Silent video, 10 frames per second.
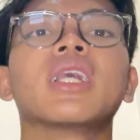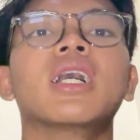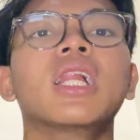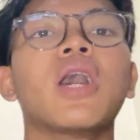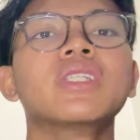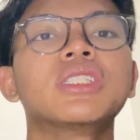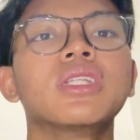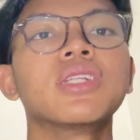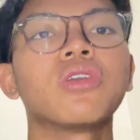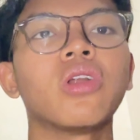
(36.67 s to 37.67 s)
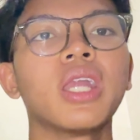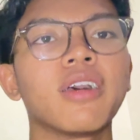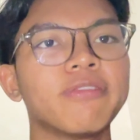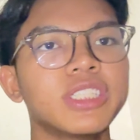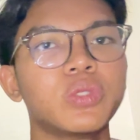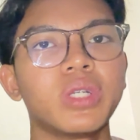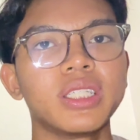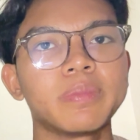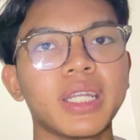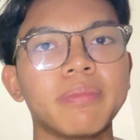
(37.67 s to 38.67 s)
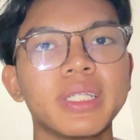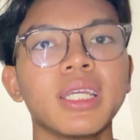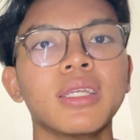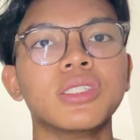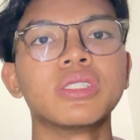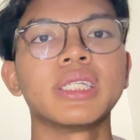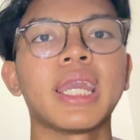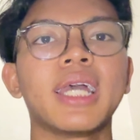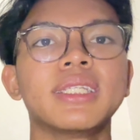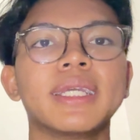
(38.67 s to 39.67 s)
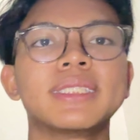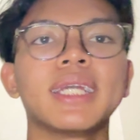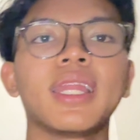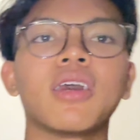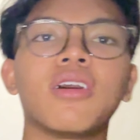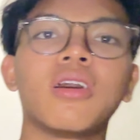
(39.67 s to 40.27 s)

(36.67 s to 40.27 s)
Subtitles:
allowing students to conduct virtual experiment using hand gesture